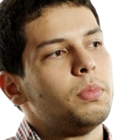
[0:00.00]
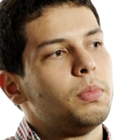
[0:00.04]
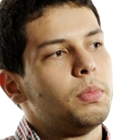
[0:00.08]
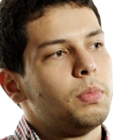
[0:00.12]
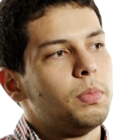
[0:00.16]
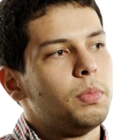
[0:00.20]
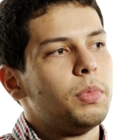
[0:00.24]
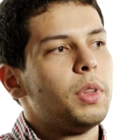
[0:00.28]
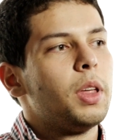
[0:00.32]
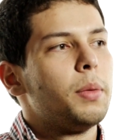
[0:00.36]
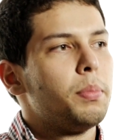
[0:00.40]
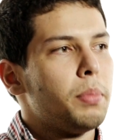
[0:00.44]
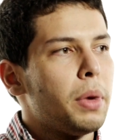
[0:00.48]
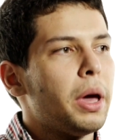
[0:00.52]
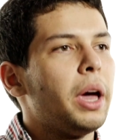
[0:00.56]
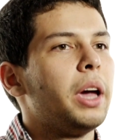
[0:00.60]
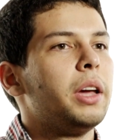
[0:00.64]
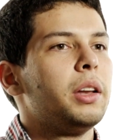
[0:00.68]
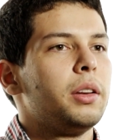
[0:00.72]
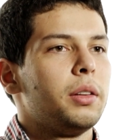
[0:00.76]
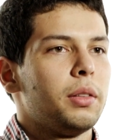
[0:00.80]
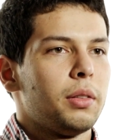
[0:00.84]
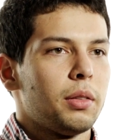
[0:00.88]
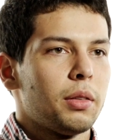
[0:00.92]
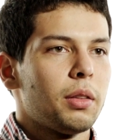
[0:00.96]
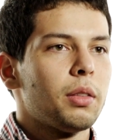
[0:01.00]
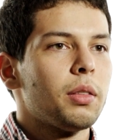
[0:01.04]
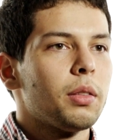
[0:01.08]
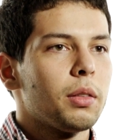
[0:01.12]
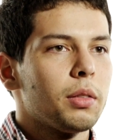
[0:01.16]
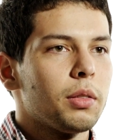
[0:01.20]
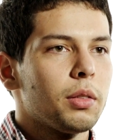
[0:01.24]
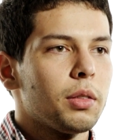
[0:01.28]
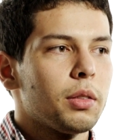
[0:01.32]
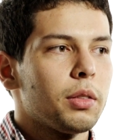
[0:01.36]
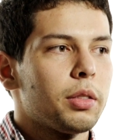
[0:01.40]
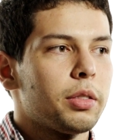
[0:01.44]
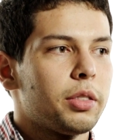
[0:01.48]
the main
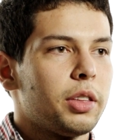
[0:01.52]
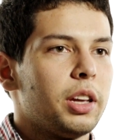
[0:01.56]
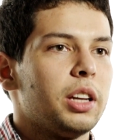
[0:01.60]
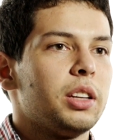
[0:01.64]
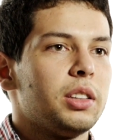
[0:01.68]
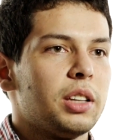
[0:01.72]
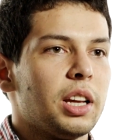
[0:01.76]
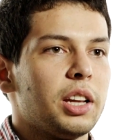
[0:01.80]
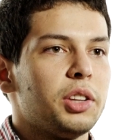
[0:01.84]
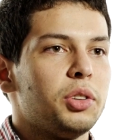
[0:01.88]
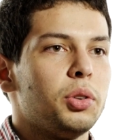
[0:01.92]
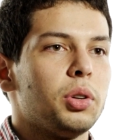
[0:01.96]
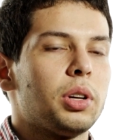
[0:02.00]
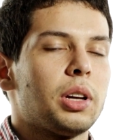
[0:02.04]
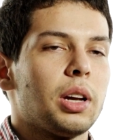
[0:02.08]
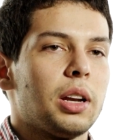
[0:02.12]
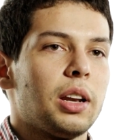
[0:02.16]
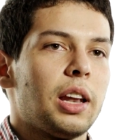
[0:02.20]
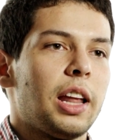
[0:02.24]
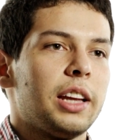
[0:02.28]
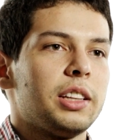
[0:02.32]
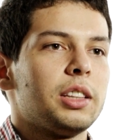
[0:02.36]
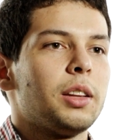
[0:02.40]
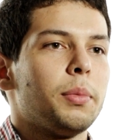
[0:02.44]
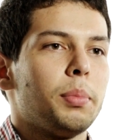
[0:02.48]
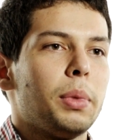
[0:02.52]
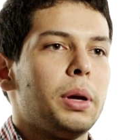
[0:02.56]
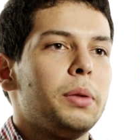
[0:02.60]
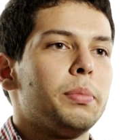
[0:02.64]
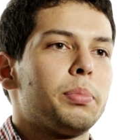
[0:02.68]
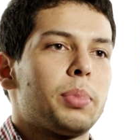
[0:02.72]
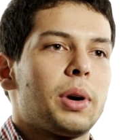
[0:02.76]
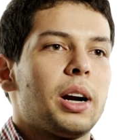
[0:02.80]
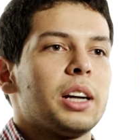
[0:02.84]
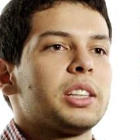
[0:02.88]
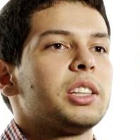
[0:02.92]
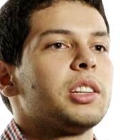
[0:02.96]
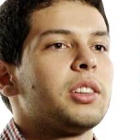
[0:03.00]
thing that you can, the main
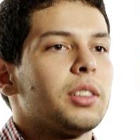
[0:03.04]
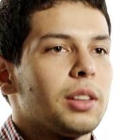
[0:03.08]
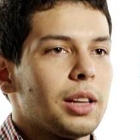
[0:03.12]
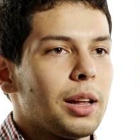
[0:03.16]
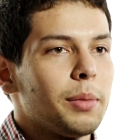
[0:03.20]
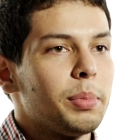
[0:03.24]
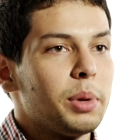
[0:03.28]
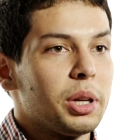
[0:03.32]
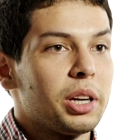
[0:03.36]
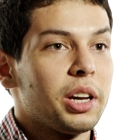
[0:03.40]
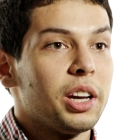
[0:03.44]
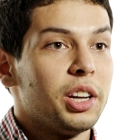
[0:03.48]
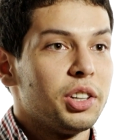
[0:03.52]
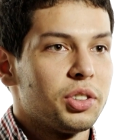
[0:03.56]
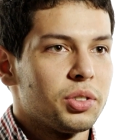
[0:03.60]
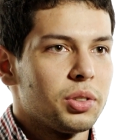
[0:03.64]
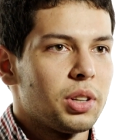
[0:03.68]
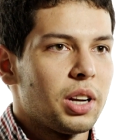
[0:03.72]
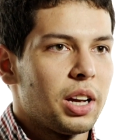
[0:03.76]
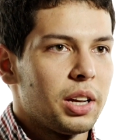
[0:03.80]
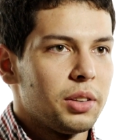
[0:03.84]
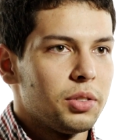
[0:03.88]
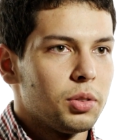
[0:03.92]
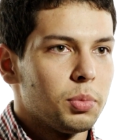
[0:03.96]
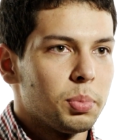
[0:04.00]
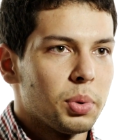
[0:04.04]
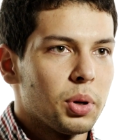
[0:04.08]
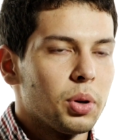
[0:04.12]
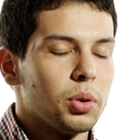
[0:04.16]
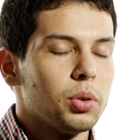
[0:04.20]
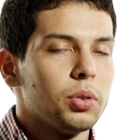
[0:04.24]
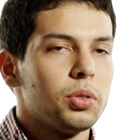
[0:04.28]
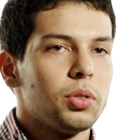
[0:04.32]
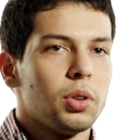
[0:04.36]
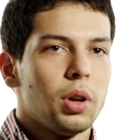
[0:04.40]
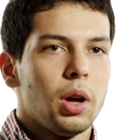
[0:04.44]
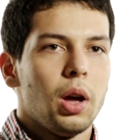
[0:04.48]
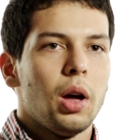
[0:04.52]
practical application, I
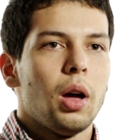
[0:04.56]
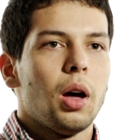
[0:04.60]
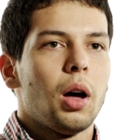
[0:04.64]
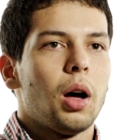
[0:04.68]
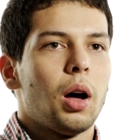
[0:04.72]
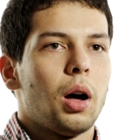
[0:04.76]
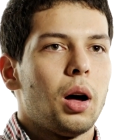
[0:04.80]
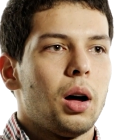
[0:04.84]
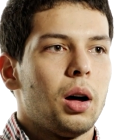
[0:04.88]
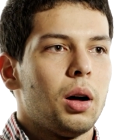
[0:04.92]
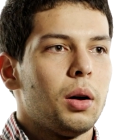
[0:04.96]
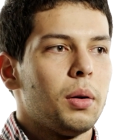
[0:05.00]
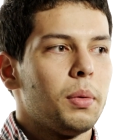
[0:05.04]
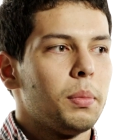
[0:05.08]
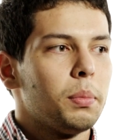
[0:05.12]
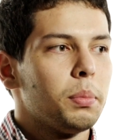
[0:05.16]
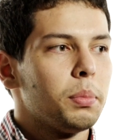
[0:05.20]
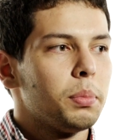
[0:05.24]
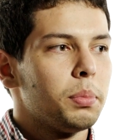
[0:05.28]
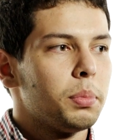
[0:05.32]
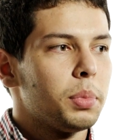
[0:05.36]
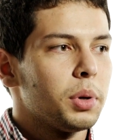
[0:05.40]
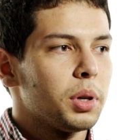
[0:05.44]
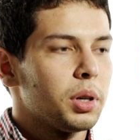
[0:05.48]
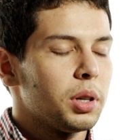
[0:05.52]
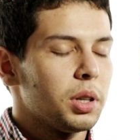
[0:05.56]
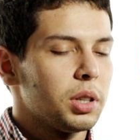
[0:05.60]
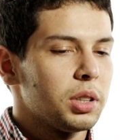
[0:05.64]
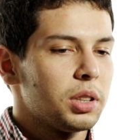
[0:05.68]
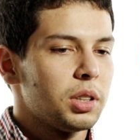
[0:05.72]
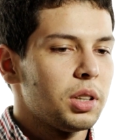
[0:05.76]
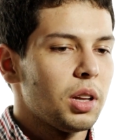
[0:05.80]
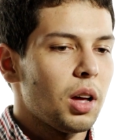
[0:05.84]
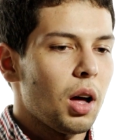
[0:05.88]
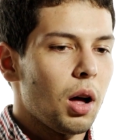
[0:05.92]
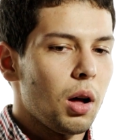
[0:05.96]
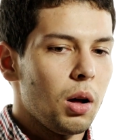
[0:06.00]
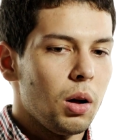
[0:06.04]
suppose.
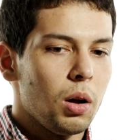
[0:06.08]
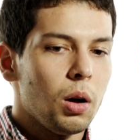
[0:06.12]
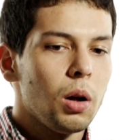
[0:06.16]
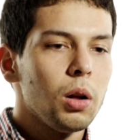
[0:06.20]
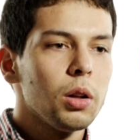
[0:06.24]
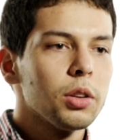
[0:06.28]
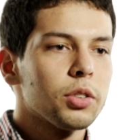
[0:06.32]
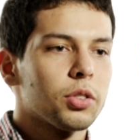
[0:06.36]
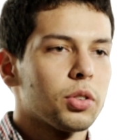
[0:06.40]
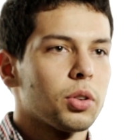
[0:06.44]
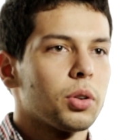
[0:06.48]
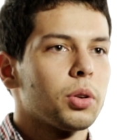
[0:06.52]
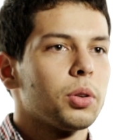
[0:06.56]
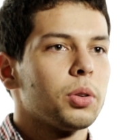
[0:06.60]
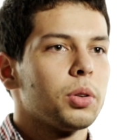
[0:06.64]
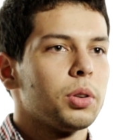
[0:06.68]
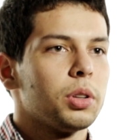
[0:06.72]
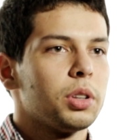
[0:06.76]
But also